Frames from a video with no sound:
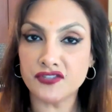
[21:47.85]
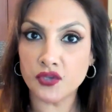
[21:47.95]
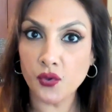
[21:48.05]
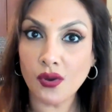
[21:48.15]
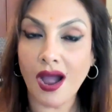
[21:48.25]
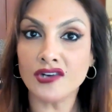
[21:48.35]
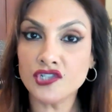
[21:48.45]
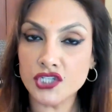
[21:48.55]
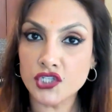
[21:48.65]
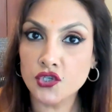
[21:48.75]
So you can't
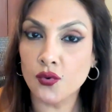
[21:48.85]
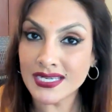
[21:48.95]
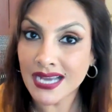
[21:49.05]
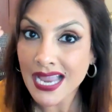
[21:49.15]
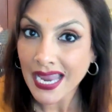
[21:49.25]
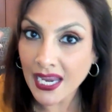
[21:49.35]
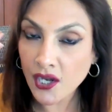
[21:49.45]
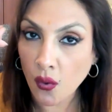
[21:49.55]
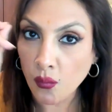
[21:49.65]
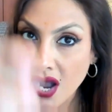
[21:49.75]
just do it in
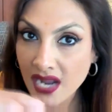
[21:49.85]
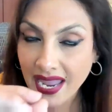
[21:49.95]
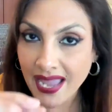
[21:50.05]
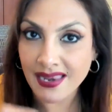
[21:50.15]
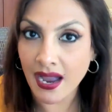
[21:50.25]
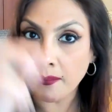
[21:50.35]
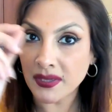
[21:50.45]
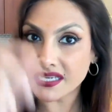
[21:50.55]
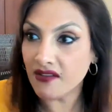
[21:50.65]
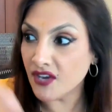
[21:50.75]
your work area,
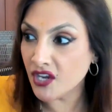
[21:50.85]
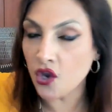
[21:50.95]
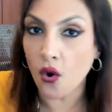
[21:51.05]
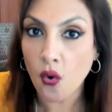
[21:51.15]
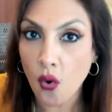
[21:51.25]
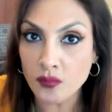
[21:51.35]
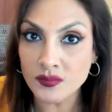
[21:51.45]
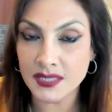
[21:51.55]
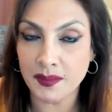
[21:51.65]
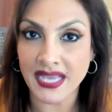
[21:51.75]
but even in your home
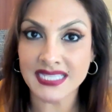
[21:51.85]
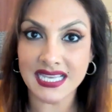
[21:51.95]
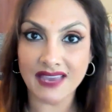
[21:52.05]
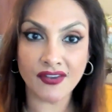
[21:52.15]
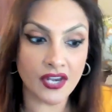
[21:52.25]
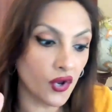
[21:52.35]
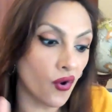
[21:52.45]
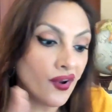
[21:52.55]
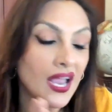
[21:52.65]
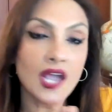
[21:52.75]
space, even in
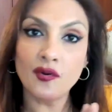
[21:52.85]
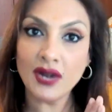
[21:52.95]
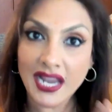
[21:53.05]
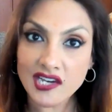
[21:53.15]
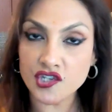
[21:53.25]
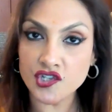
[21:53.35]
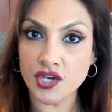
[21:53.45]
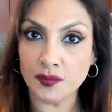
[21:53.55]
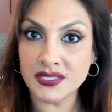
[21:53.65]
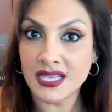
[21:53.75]
your
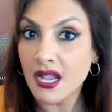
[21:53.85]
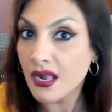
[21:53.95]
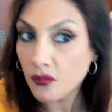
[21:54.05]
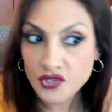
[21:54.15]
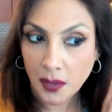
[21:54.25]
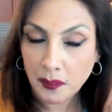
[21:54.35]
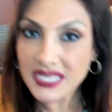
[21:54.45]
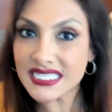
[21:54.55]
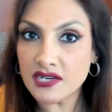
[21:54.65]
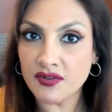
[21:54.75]
relationships, which are
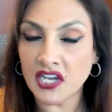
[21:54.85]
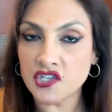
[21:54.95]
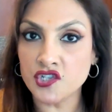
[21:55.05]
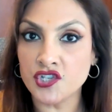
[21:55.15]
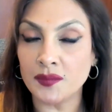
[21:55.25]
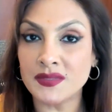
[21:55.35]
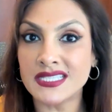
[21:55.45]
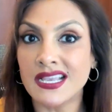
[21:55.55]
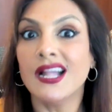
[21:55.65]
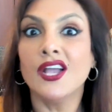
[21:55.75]
personal
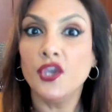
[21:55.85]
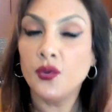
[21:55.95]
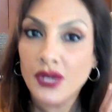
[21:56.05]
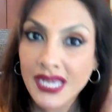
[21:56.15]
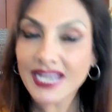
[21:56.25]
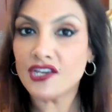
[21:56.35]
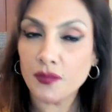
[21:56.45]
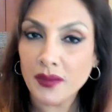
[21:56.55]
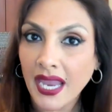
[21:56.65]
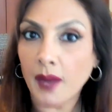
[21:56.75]
relationships, you need to
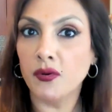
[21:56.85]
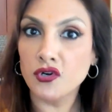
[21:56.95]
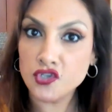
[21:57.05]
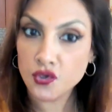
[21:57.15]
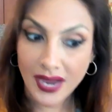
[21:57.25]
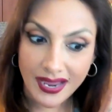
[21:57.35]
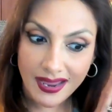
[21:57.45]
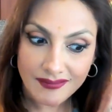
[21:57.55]
be able to